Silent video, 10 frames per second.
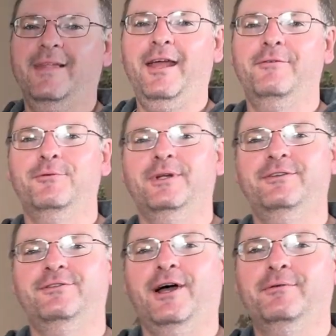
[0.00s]
Hey everyone,
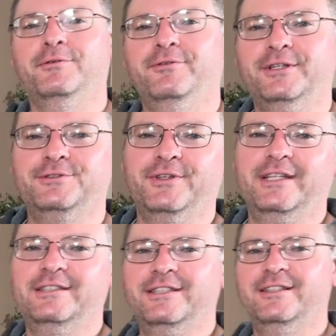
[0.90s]
it's Tom with Fresh
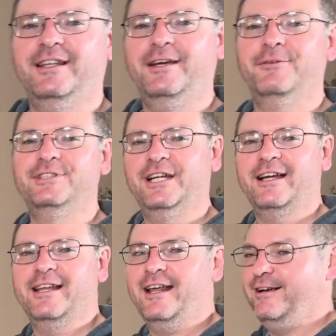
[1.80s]
Vintage. Today we're
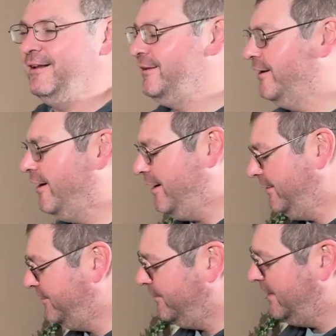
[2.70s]
checking out another awesome